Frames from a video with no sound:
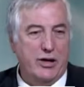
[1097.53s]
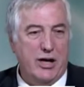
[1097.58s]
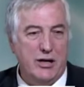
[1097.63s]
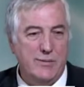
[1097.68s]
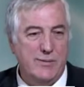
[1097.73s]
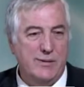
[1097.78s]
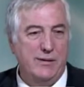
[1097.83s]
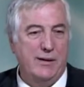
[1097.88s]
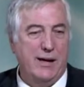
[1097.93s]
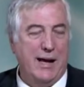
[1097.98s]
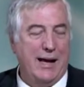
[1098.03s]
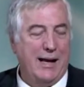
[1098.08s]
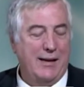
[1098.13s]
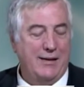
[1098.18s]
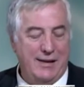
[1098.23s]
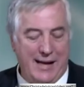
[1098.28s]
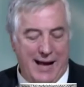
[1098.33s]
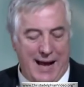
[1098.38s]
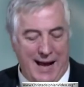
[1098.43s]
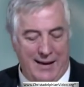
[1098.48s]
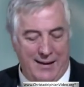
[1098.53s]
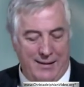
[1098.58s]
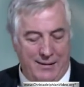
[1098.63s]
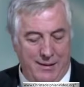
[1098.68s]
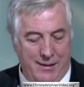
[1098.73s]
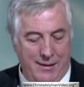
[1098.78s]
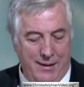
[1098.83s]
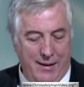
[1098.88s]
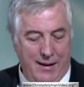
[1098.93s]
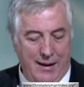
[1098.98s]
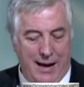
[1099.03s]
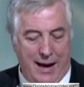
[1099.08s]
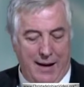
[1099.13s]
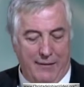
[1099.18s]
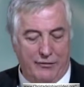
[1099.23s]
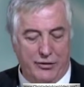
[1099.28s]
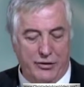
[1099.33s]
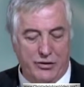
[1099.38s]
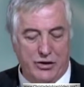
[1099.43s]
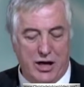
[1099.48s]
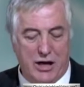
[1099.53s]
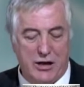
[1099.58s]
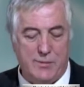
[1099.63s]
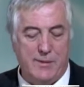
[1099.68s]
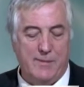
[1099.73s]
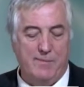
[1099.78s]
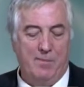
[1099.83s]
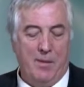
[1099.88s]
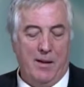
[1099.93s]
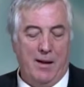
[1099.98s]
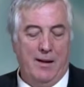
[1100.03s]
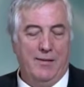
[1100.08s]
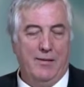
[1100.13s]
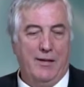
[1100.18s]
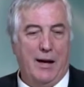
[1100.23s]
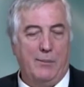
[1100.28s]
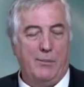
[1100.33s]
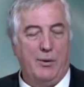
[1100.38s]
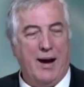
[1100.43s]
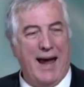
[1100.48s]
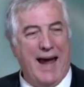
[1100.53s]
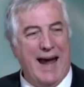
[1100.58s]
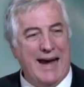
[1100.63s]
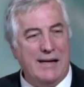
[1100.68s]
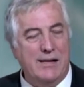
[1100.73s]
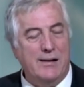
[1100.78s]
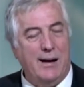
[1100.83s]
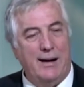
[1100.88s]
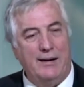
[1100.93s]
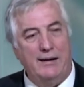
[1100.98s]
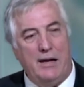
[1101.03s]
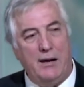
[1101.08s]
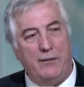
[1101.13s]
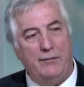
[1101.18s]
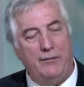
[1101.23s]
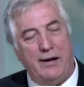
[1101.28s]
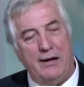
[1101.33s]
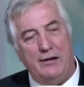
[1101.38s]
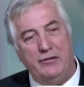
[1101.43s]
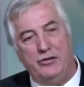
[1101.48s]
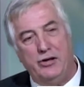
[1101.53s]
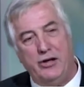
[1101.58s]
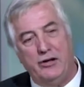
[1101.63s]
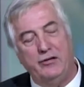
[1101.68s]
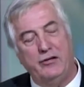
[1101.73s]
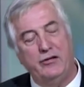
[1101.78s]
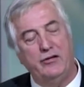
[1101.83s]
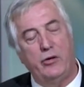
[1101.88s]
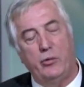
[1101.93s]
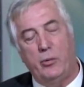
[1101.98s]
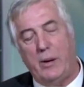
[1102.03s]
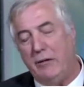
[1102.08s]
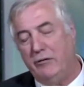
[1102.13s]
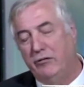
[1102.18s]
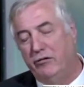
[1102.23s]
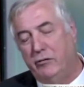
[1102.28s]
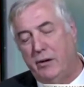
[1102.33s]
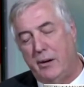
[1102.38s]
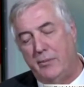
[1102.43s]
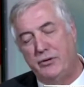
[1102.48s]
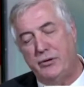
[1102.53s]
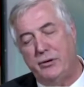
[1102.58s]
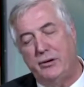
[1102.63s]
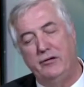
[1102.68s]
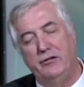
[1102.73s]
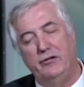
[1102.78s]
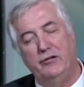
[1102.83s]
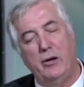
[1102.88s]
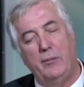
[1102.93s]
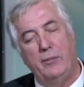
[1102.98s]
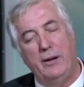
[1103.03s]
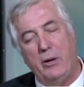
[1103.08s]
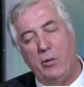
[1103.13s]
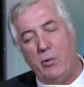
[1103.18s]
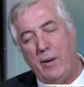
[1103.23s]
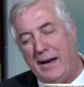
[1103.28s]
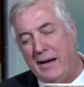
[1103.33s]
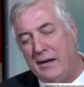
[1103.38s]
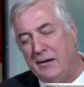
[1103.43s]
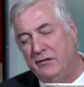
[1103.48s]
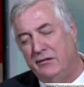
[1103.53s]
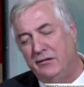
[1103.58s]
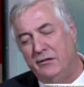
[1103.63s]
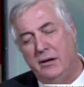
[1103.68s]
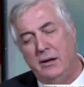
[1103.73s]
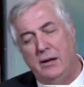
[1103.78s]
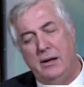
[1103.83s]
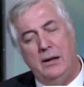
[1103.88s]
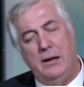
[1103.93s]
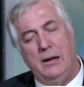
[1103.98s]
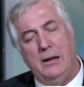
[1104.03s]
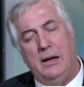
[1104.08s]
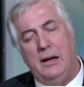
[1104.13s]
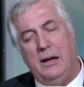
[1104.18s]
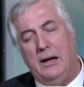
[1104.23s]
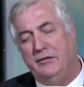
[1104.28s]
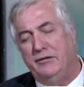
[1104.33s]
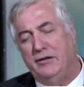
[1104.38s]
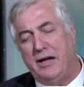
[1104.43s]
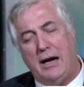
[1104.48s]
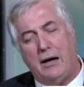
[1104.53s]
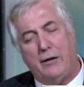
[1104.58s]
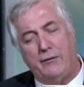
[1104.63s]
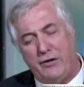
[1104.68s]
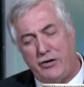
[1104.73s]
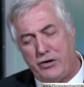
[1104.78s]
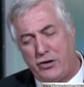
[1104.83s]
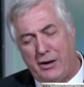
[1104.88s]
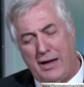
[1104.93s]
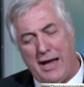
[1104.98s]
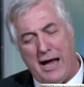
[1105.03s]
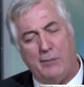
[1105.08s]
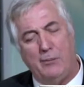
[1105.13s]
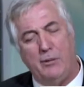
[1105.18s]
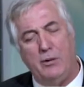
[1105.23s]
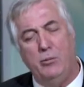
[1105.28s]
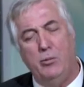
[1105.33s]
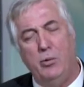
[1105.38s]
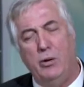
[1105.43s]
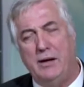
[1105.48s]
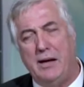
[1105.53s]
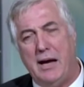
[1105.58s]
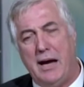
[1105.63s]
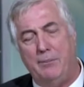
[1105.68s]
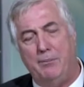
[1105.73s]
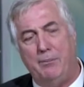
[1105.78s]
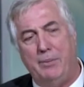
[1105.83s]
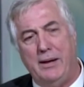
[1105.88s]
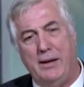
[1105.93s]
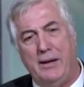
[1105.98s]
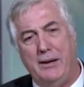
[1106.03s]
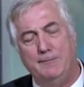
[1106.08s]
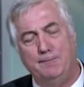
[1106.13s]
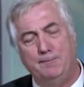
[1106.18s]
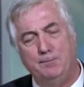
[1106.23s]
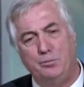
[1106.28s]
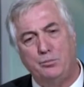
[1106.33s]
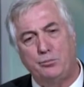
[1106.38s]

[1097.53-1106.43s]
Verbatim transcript: judgment and at the end after judgment. The number eight identifies Jesus throughout Scripture in so many ways. Uh, a sacrificial animal would not be